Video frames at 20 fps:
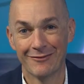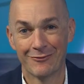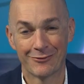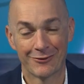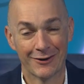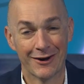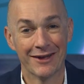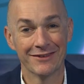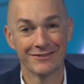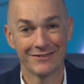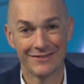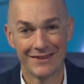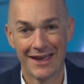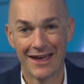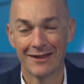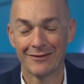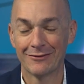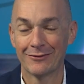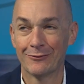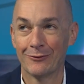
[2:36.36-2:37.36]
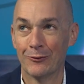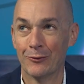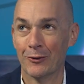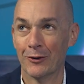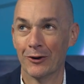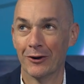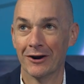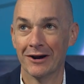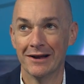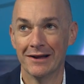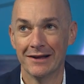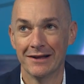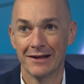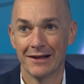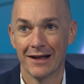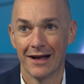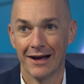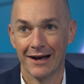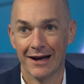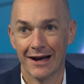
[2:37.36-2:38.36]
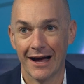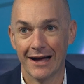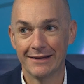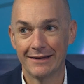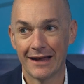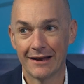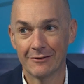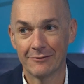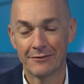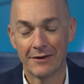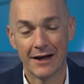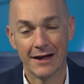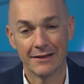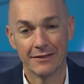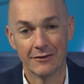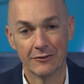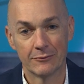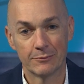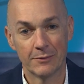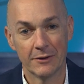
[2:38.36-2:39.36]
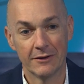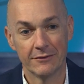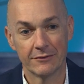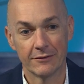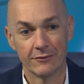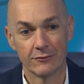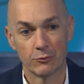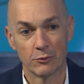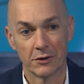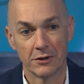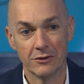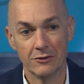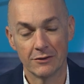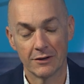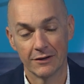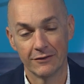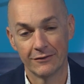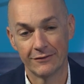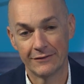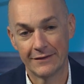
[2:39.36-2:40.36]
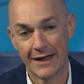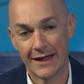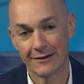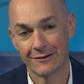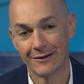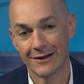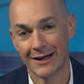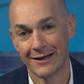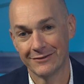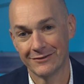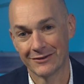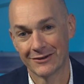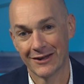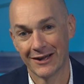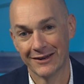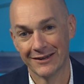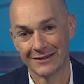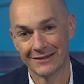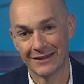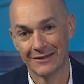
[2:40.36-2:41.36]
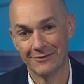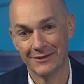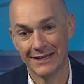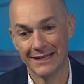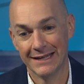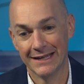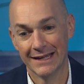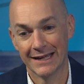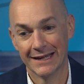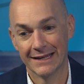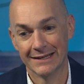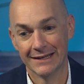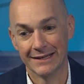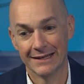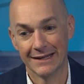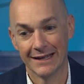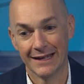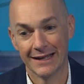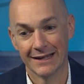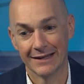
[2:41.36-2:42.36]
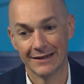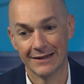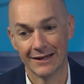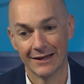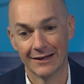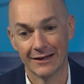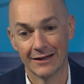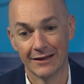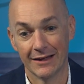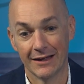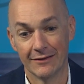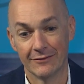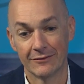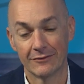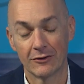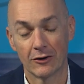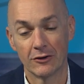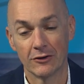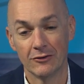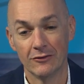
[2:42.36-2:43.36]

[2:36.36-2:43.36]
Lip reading: for us, stands for identifying those places where you can standardize your connectivity and start